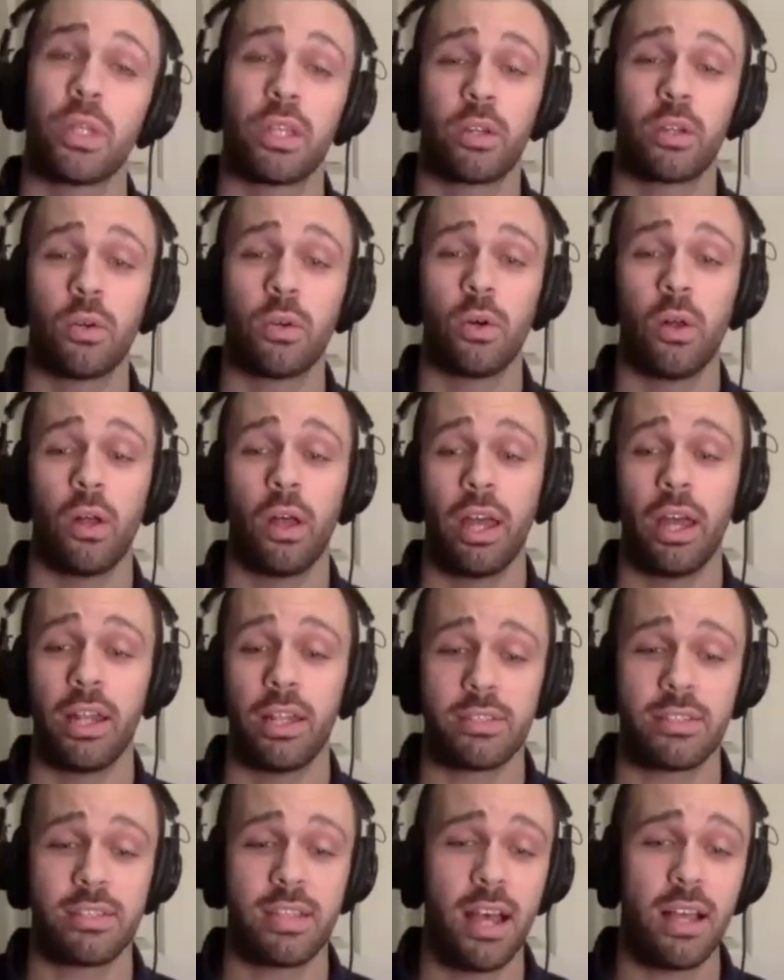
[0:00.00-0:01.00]
cool. And
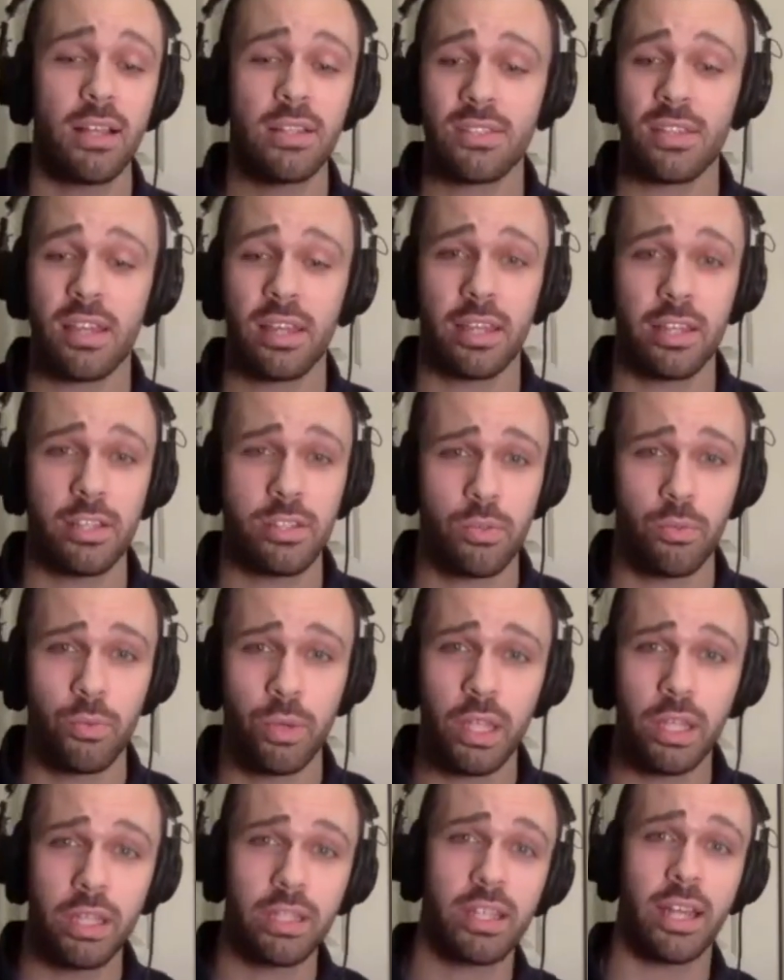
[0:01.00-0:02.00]
it sounds like it's a
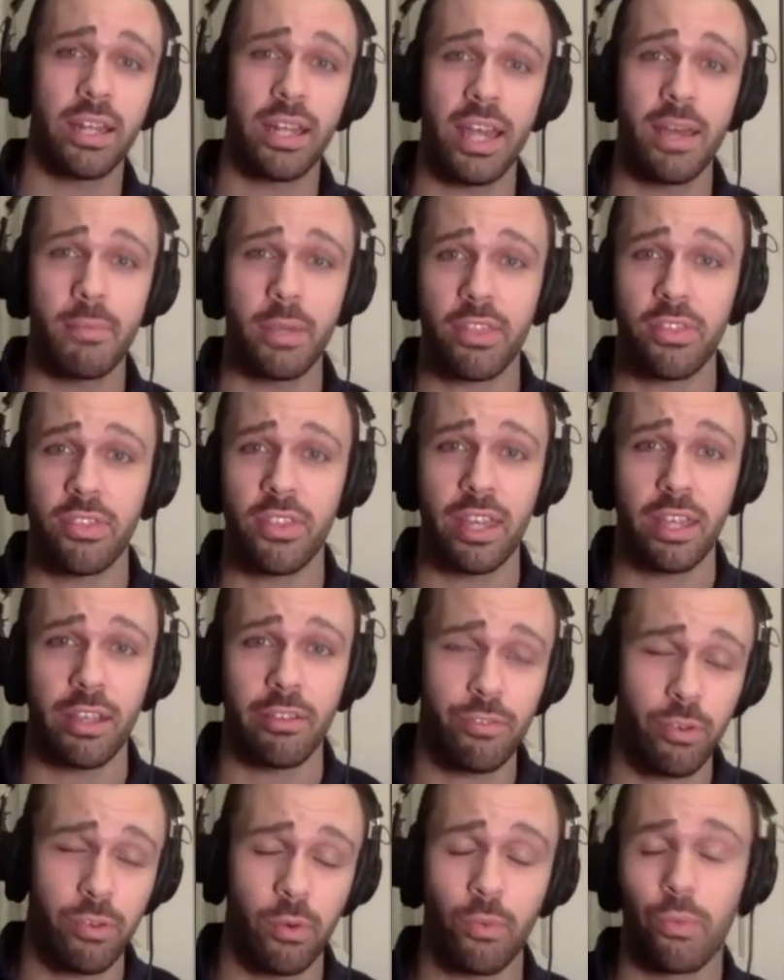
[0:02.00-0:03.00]
really dynamic thing
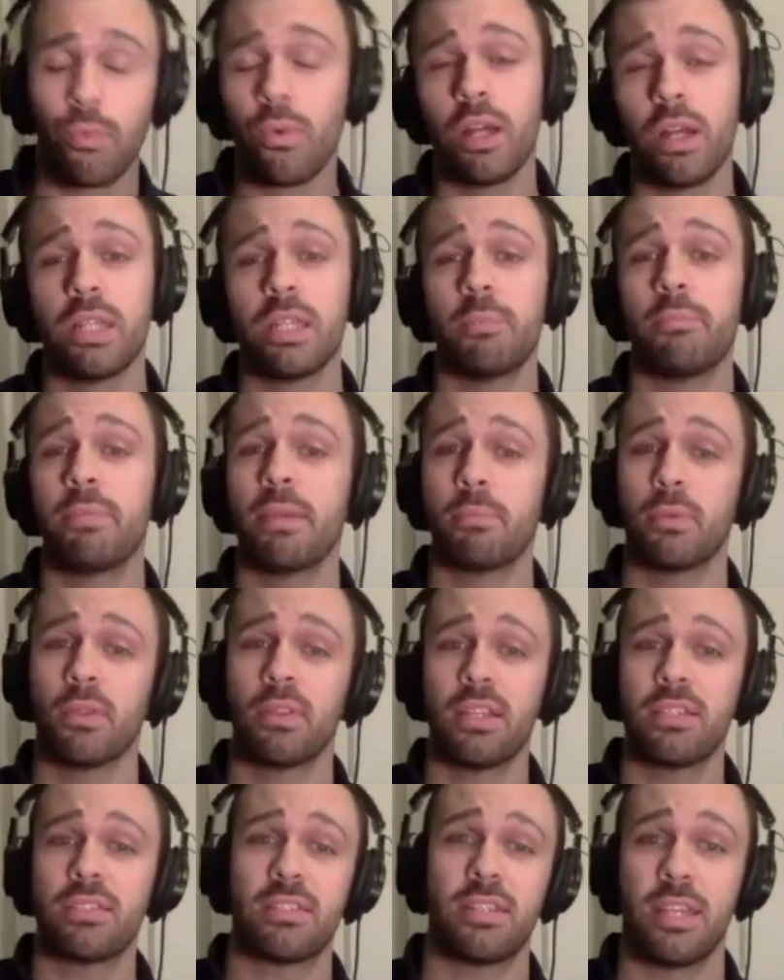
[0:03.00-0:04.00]
for one, the people
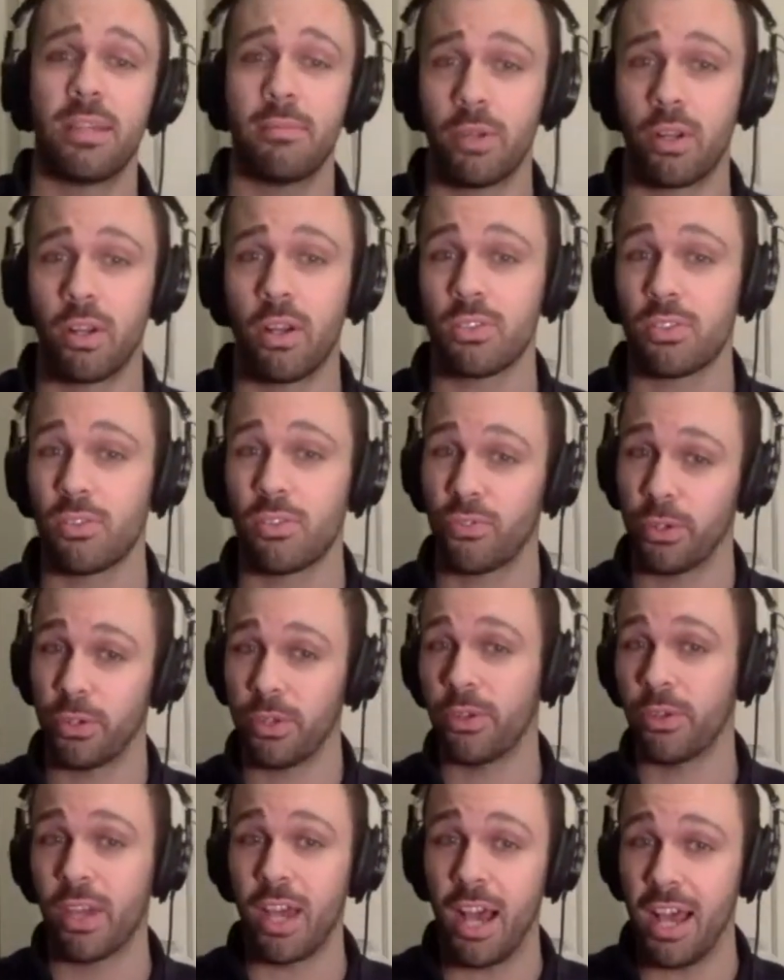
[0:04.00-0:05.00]
listening, but also for
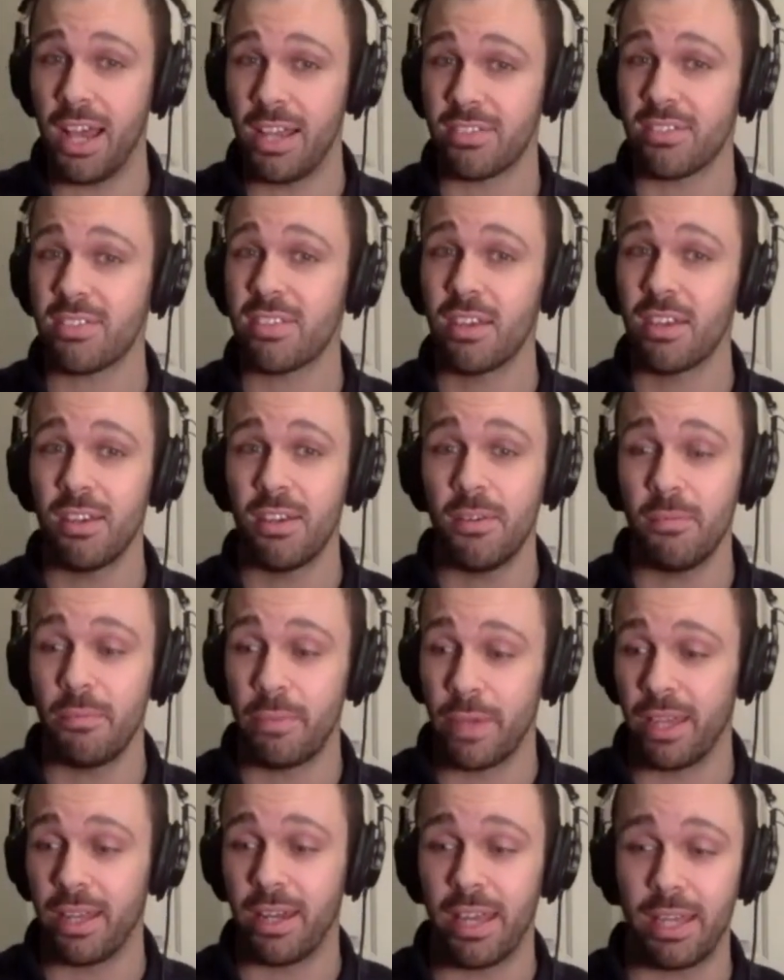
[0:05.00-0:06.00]
you guys
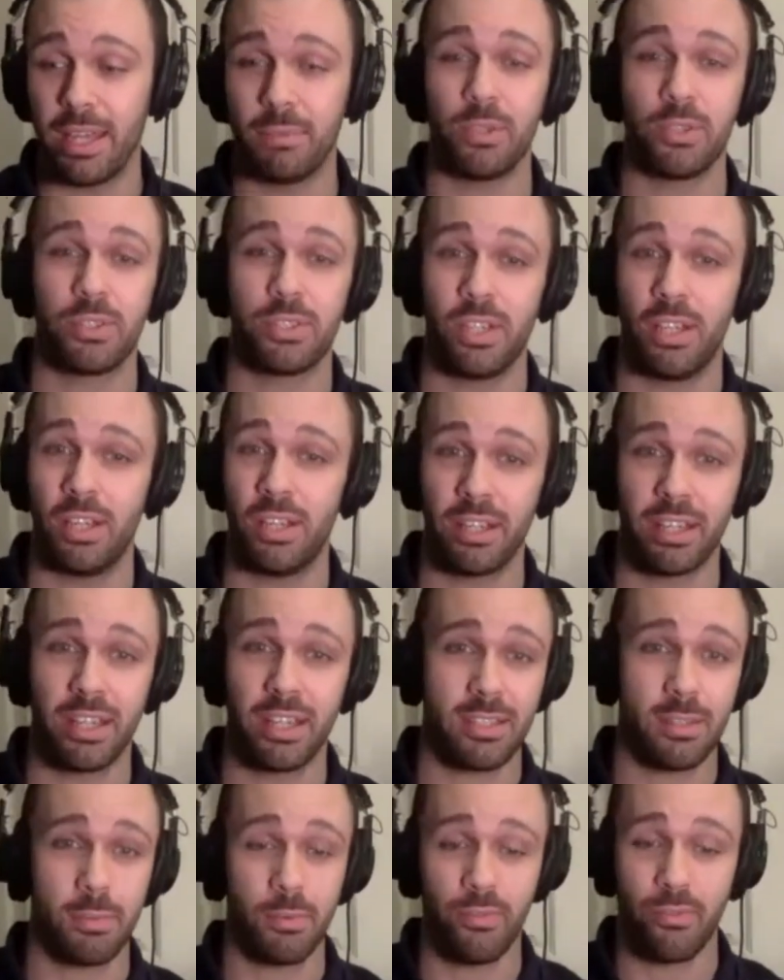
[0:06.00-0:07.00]
being able to
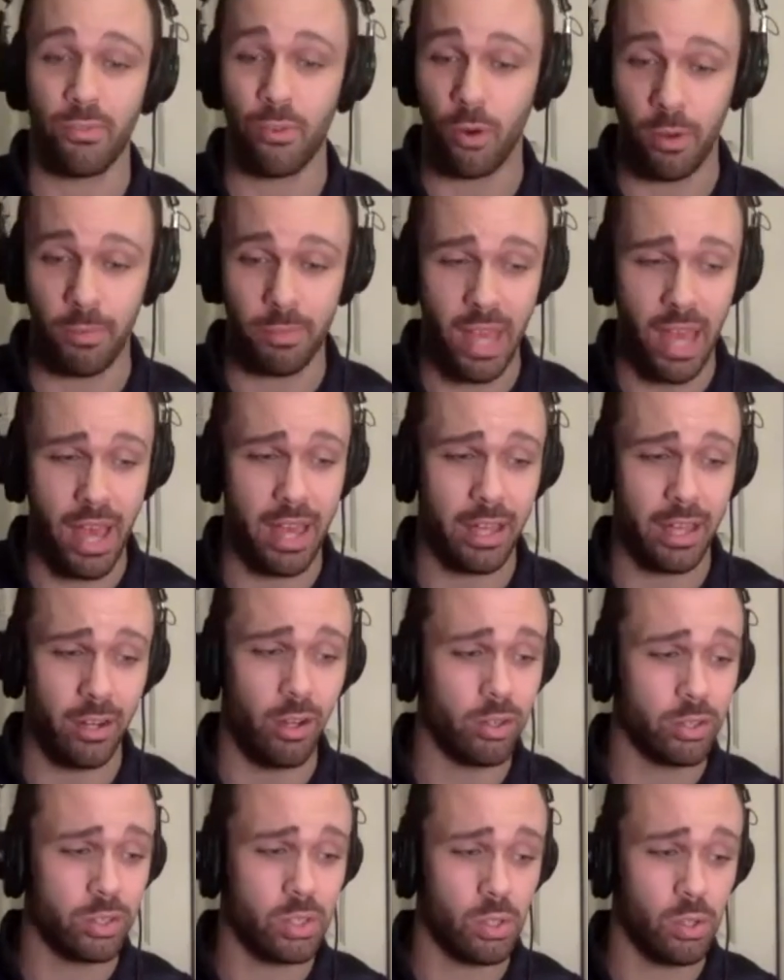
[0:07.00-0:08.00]
get to perform that and
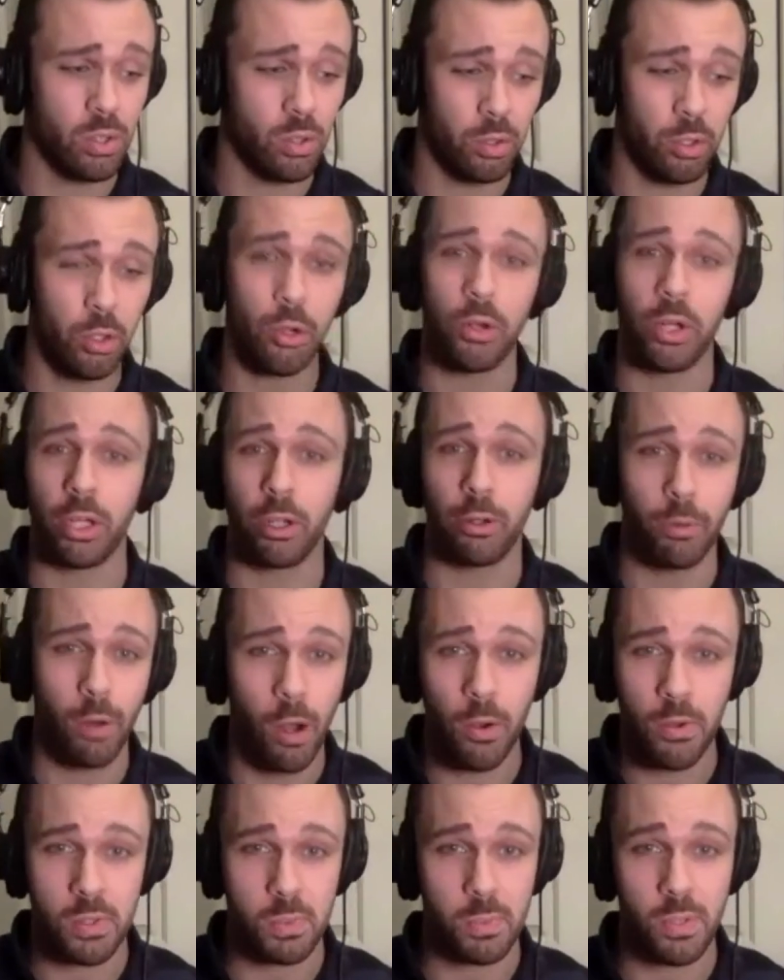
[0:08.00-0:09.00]
also learn and
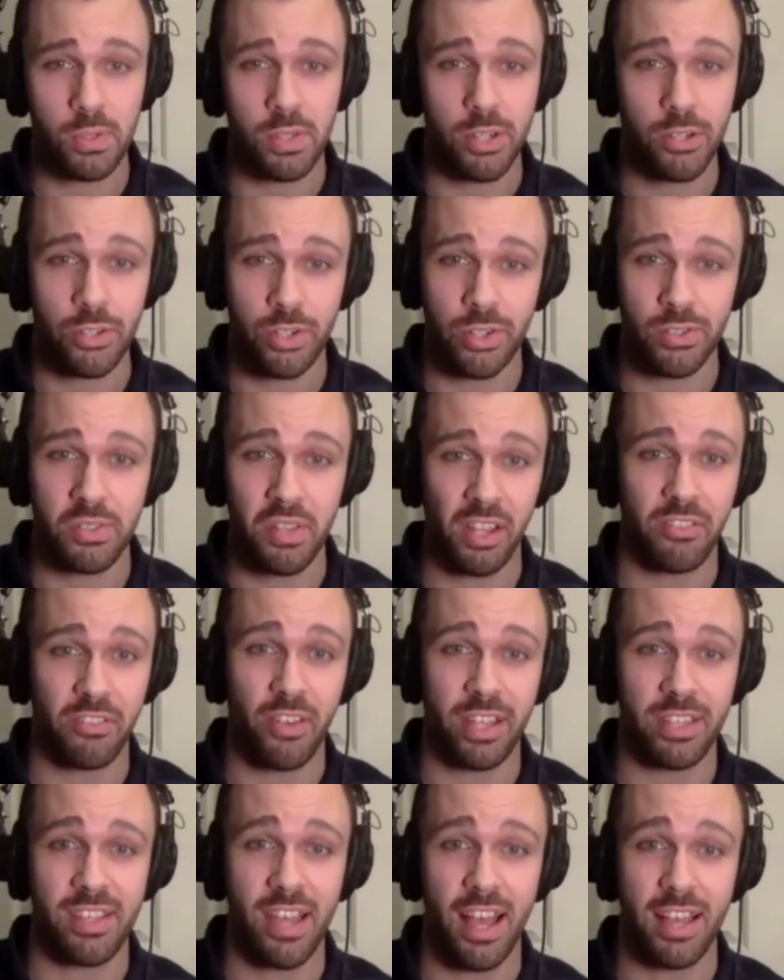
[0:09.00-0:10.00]
grow as musicians. That's
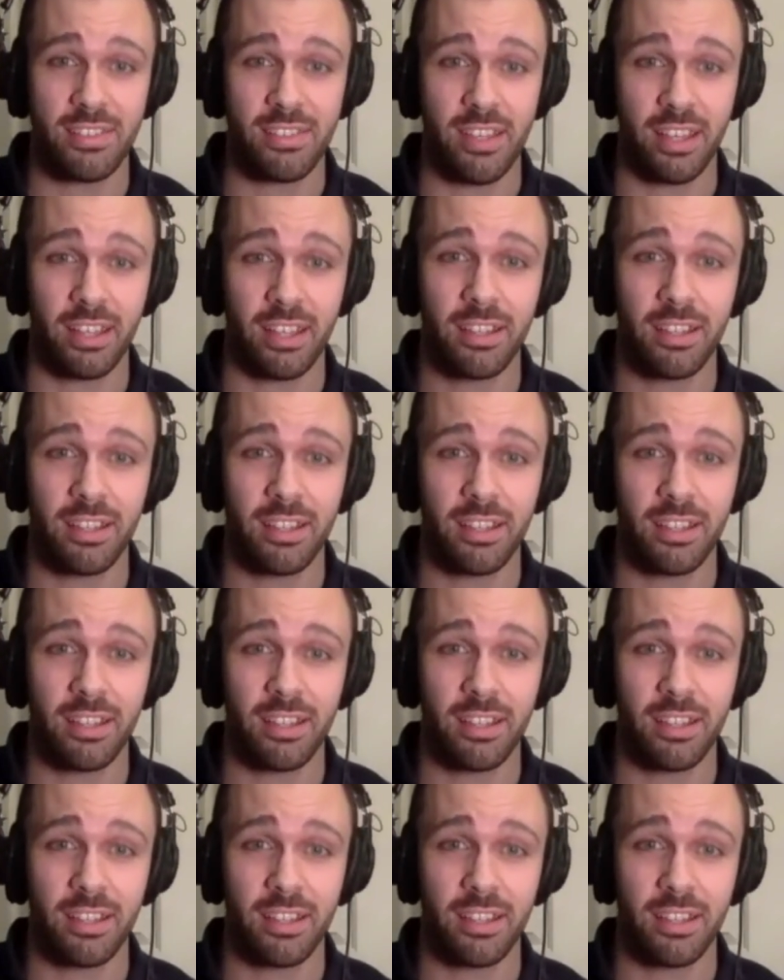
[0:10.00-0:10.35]
fantastic.